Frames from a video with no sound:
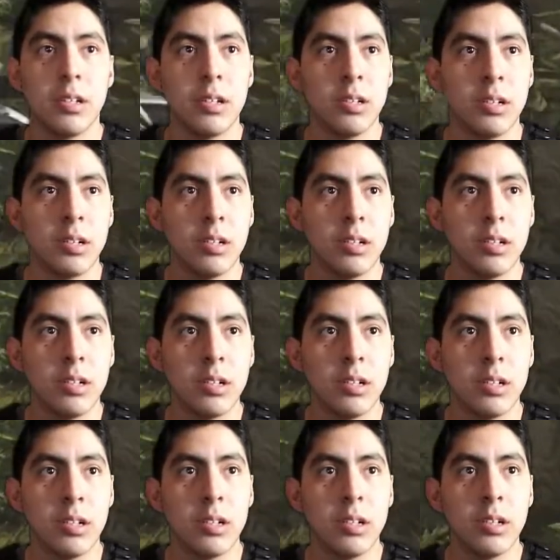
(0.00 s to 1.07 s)

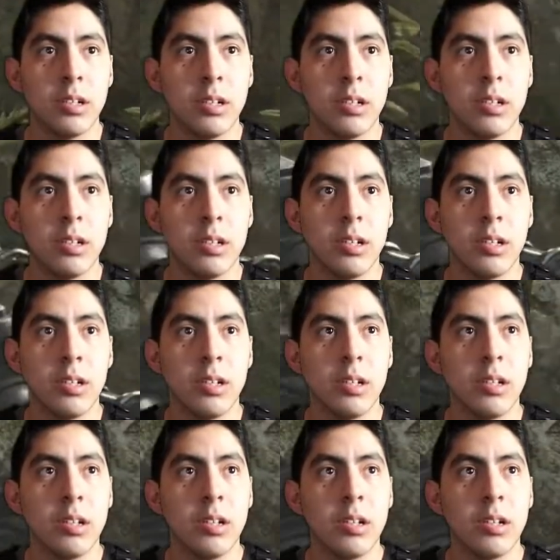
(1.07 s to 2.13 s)

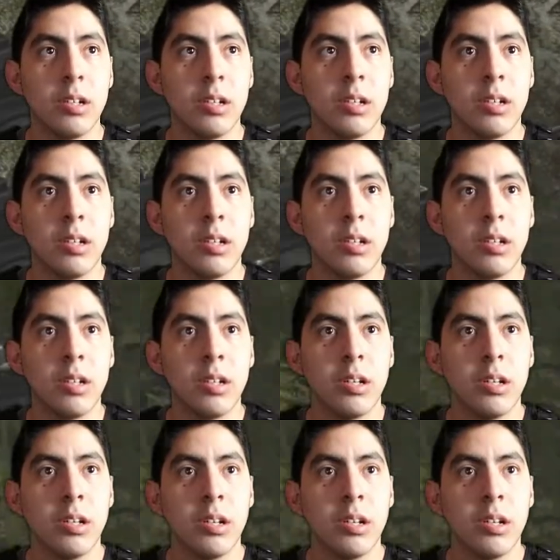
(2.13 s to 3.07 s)
Nothing is said.